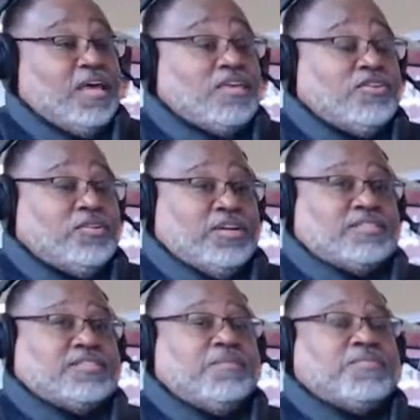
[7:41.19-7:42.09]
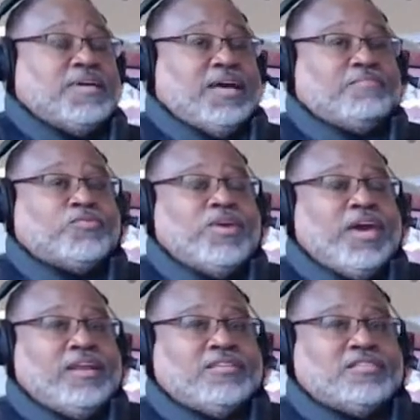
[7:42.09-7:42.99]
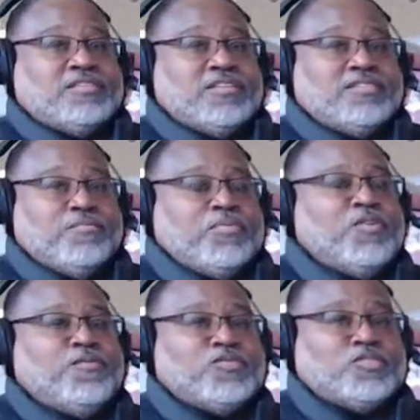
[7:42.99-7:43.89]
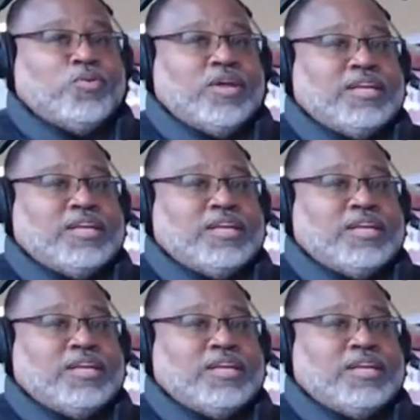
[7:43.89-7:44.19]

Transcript: You know, sometimes it's a beautiful story.